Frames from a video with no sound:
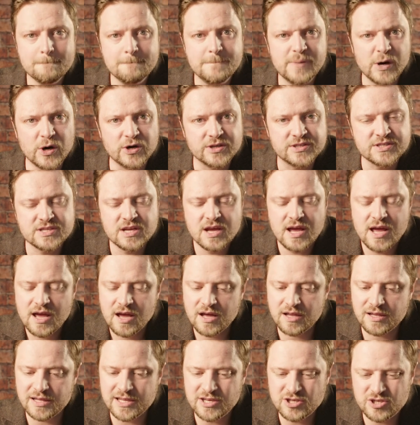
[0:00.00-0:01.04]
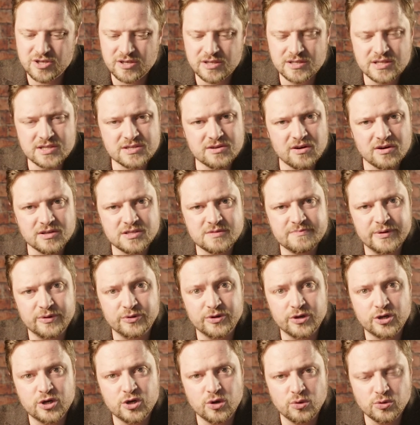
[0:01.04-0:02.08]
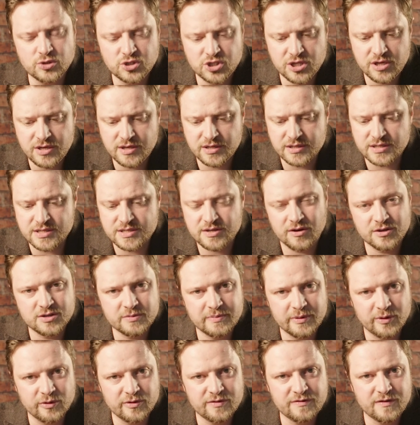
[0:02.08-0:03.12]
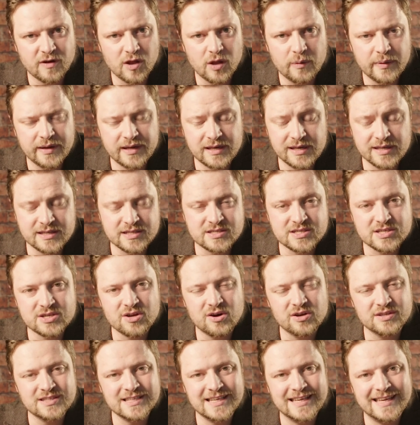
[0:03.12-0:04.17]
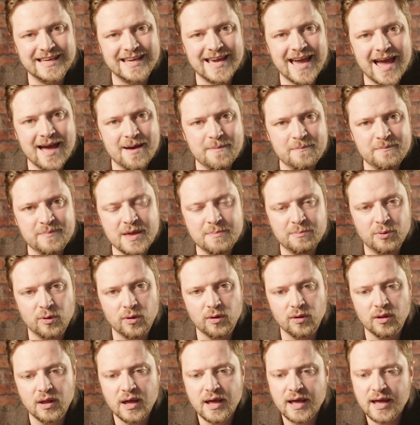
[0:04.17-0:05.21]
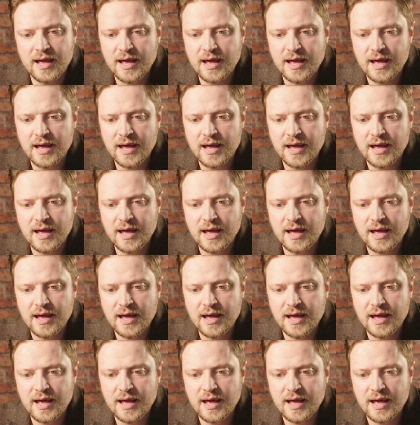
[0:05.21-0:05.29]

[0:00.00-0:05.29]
but at least you can start to build a culture, you can start to build a following, you can start to get people